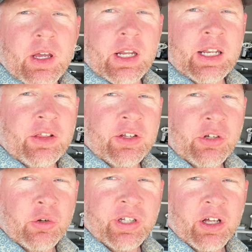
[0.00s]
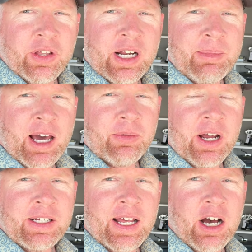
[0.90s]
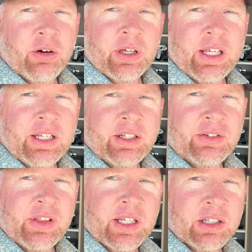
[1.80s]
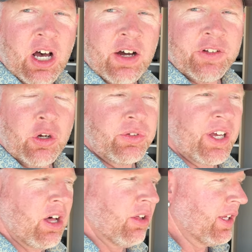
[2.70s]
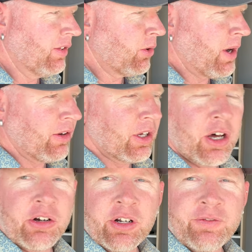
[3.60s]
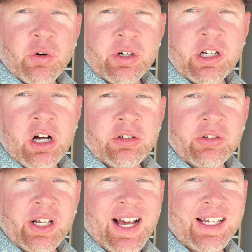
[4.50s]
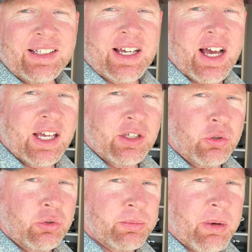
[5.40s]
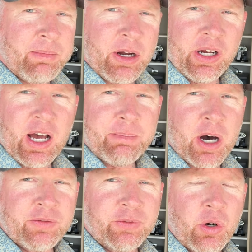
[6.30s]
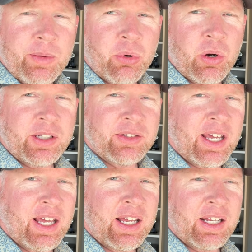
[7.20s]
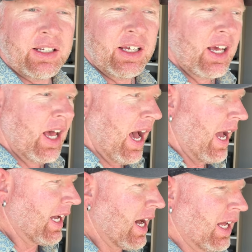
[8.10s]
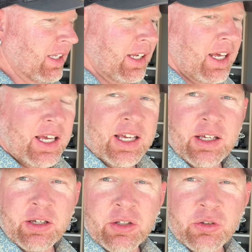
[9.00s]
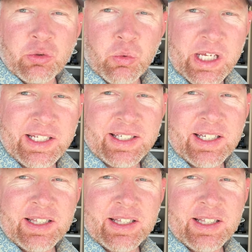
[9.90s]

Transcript: Now this hotel that I'm at right now is the Aloft Hotel. It's around one hundred forty dollars a night. I used my Marriott Bonvoy points and I got a suite.